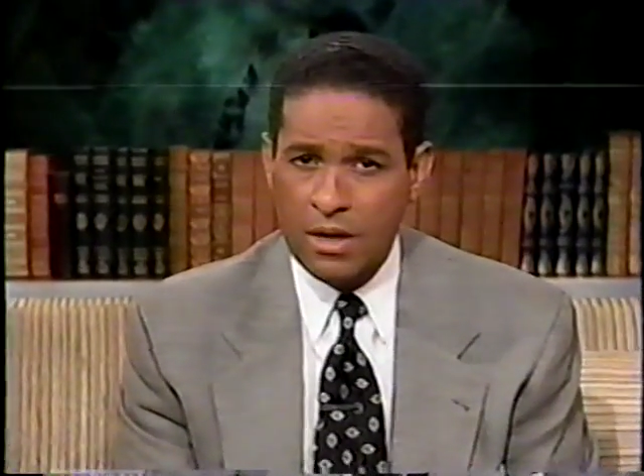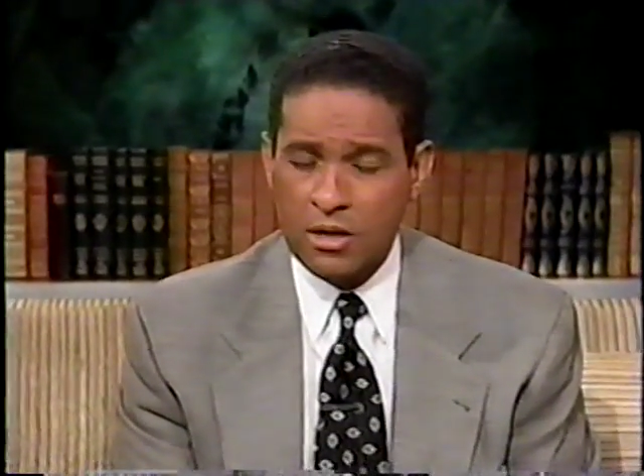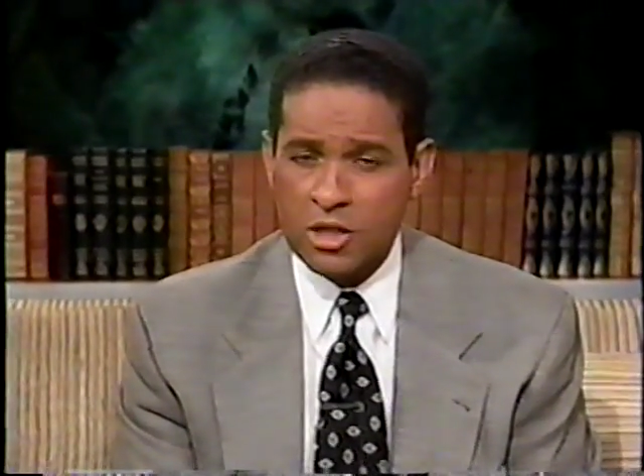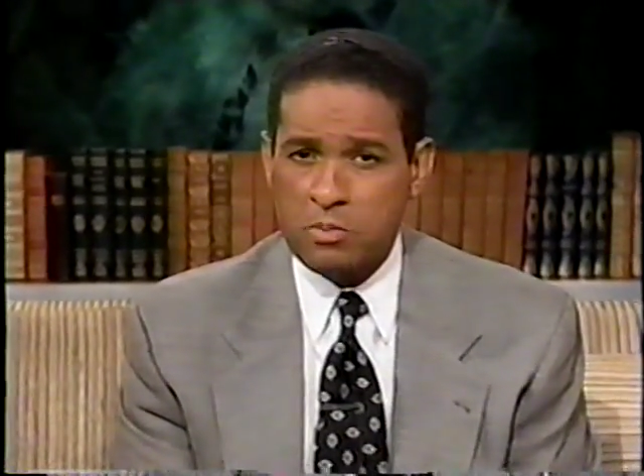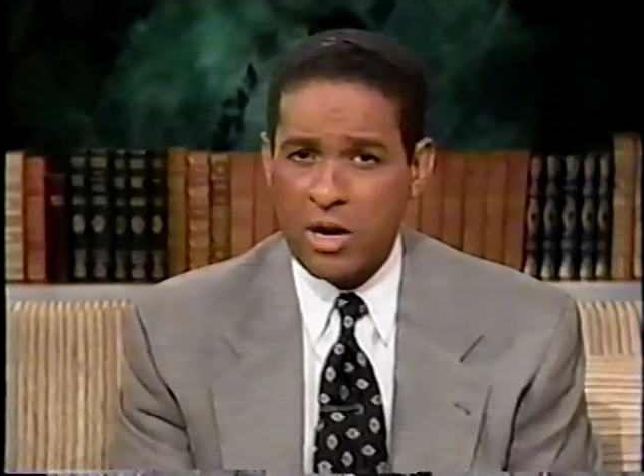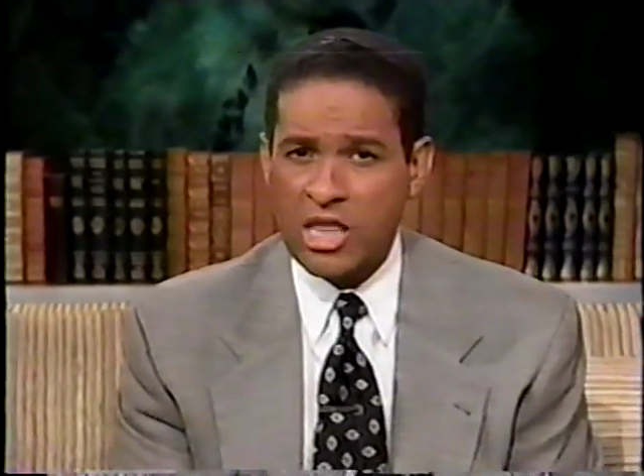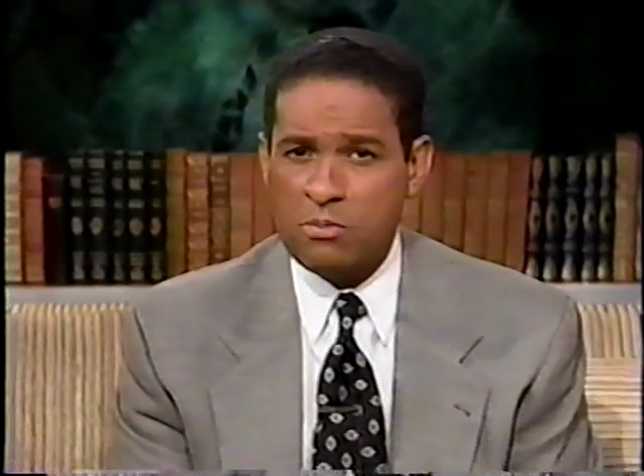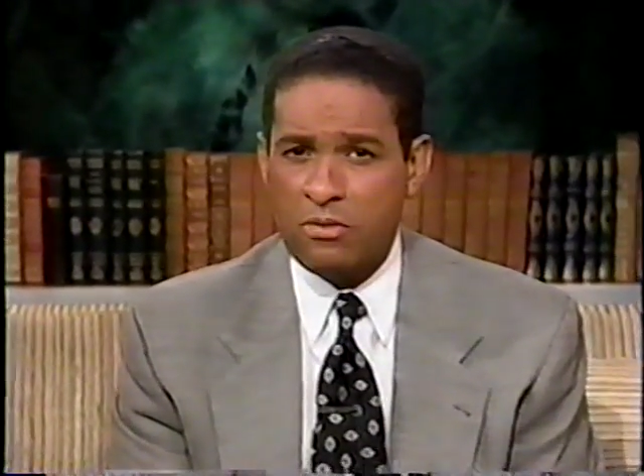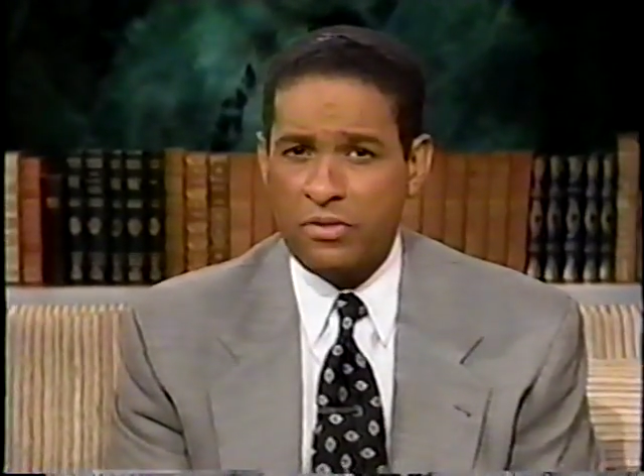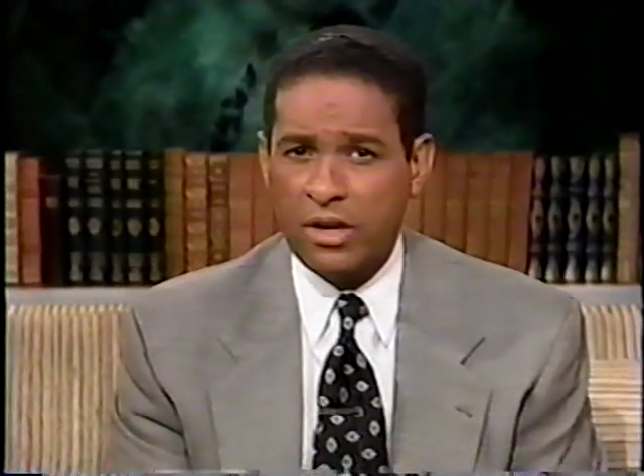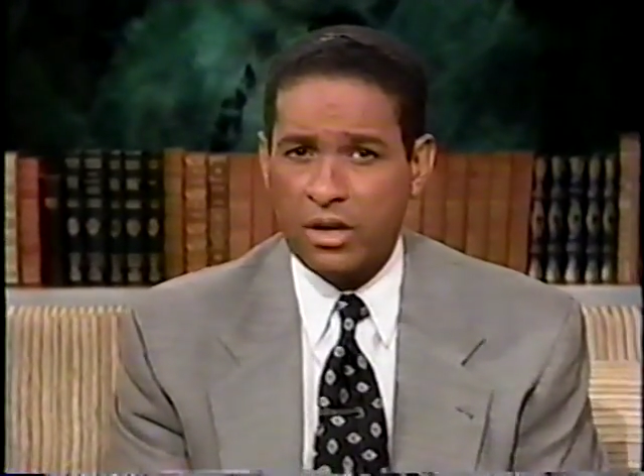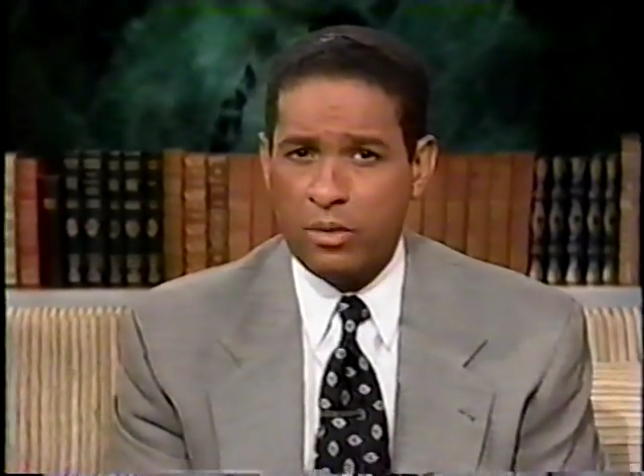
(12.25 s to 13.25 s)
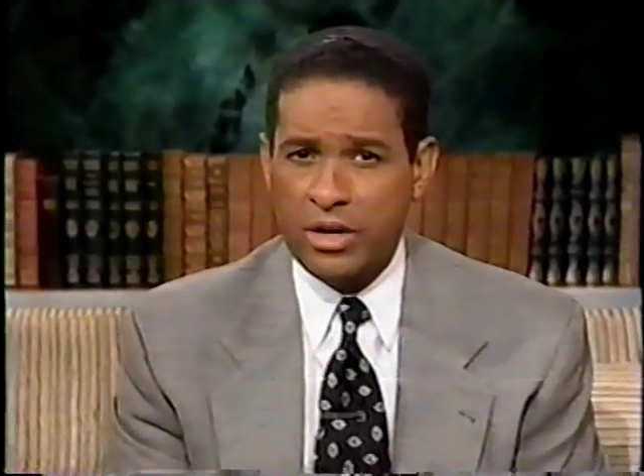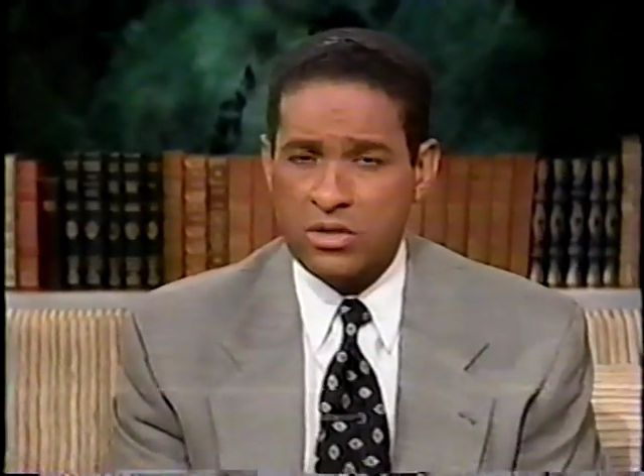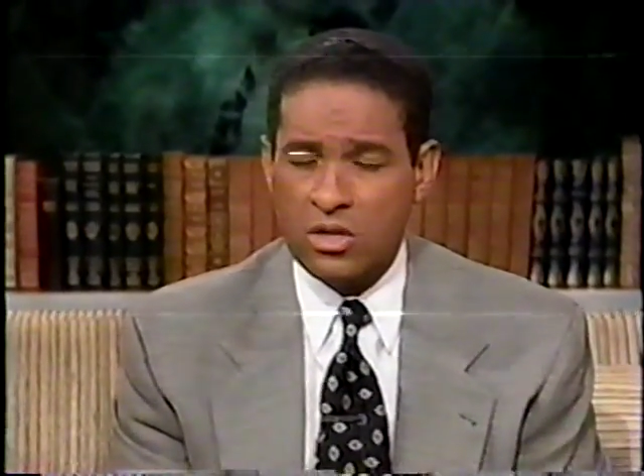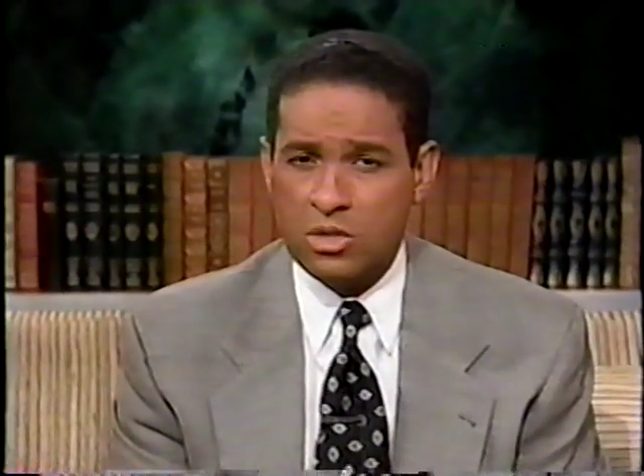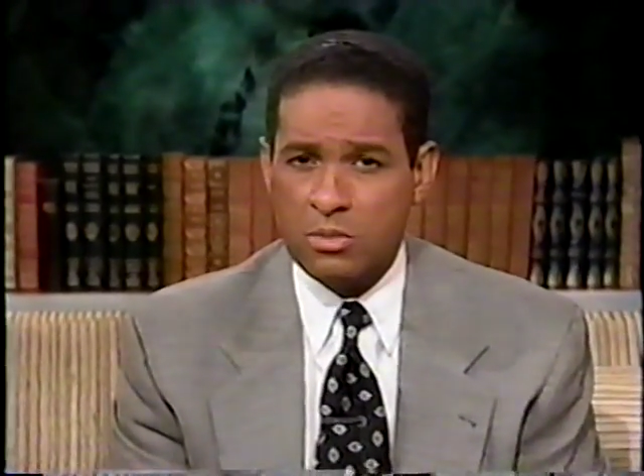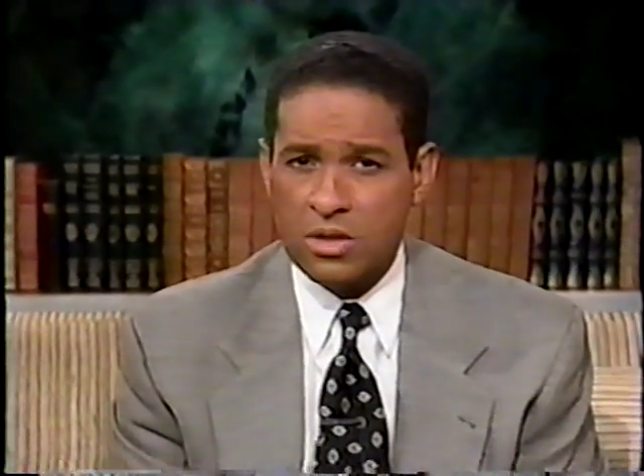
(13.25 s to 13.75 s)
Despite the prevailing
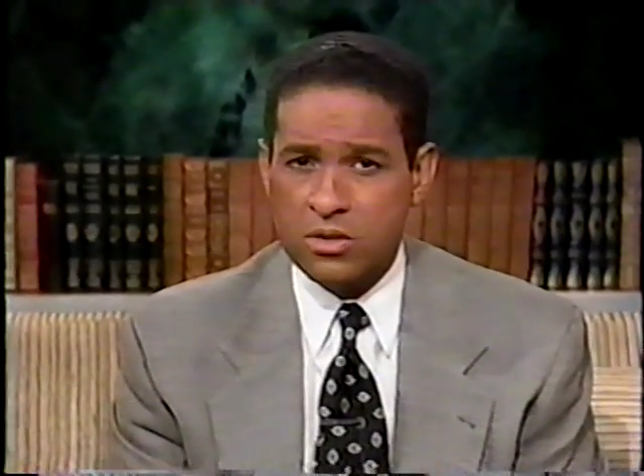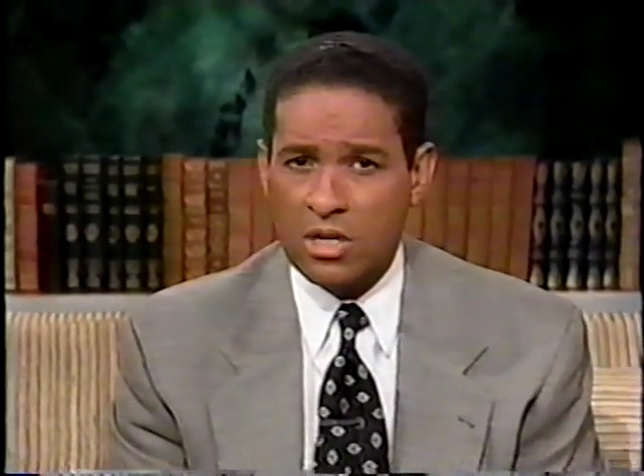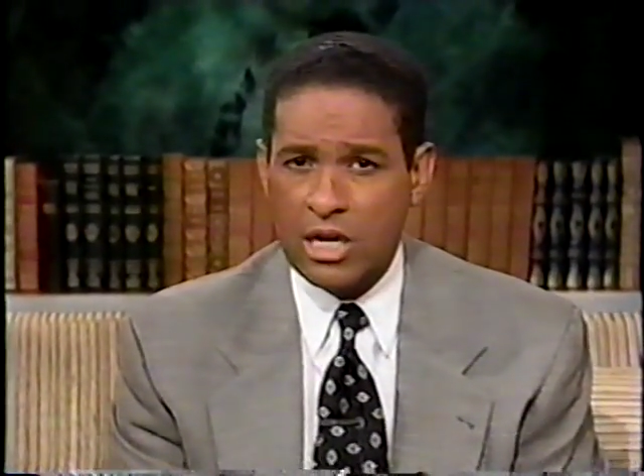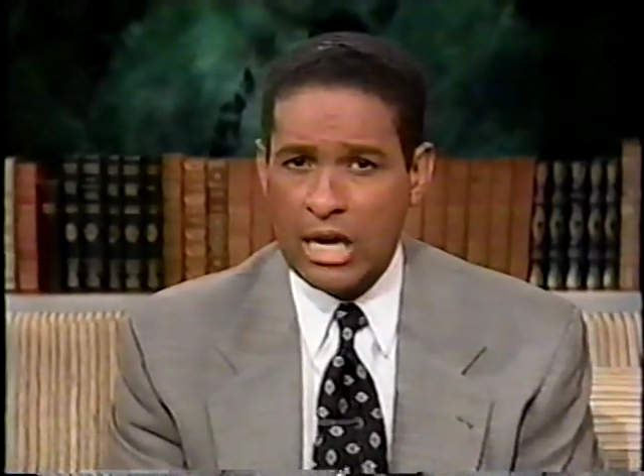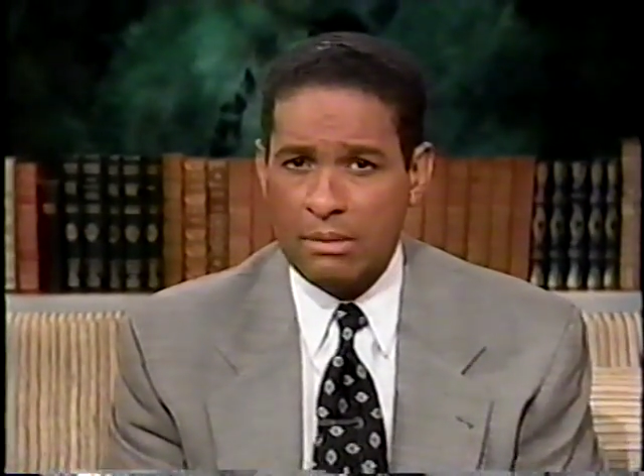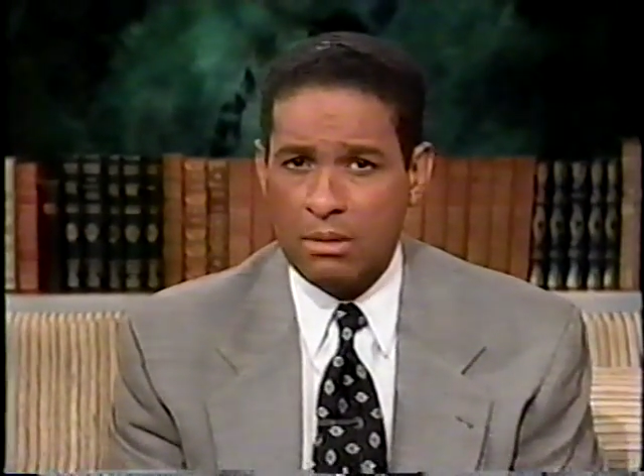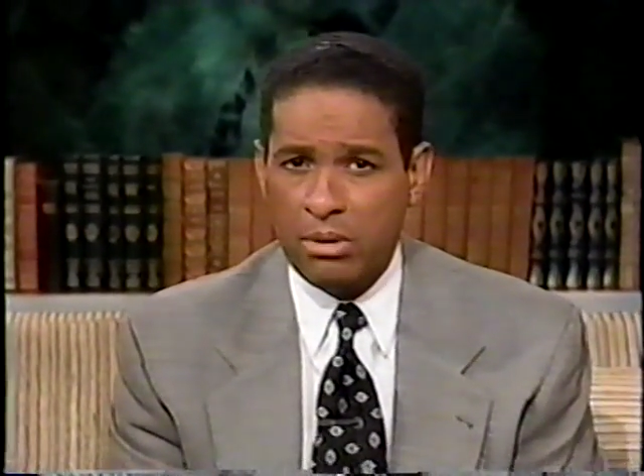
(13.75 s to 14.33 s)
racism of the time,